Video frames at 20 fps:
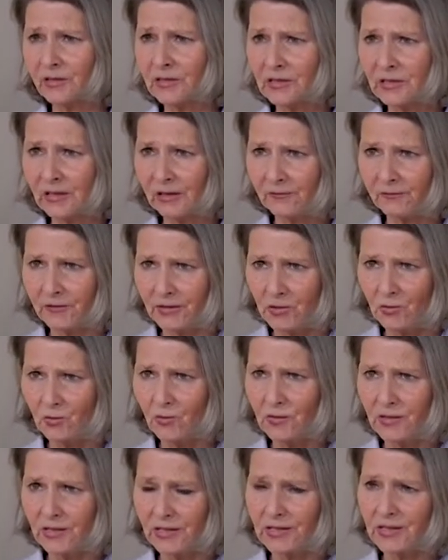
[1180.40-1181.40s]
As I said,
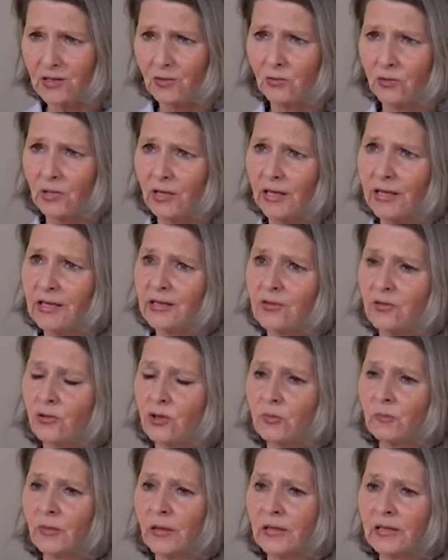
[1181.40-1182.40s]
try to store it well
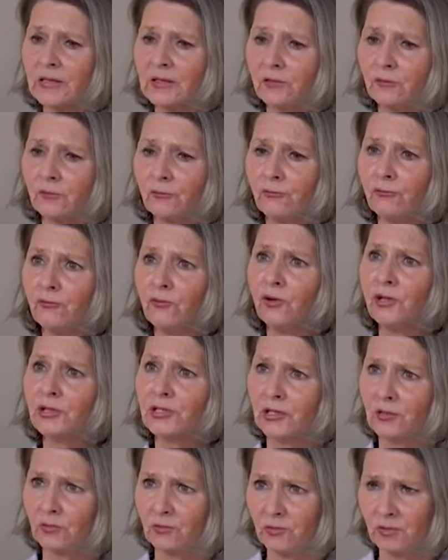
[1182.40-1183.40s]
before the
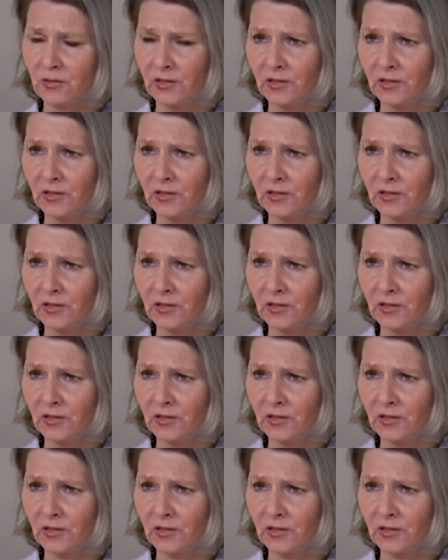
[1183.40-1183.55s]
examination.